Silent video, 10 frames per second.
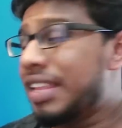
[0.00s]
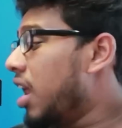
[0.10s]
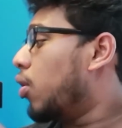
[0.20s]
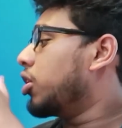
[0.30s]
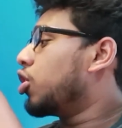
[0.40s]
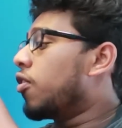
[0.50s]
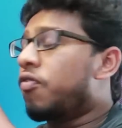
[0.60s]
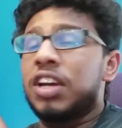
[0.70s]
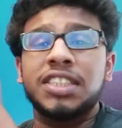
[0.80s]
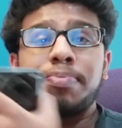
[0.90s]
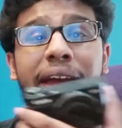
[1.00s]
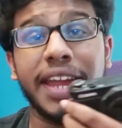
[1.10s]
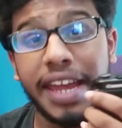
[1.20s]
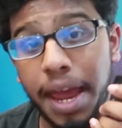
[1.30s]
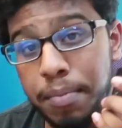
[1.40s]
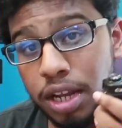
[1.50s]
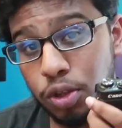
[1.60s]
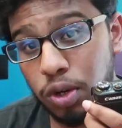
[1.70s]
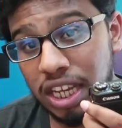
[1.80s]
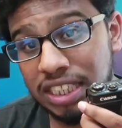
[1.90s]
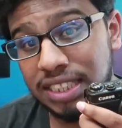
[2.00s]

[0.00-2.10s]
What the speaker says: And then I wanted to go fix my camera today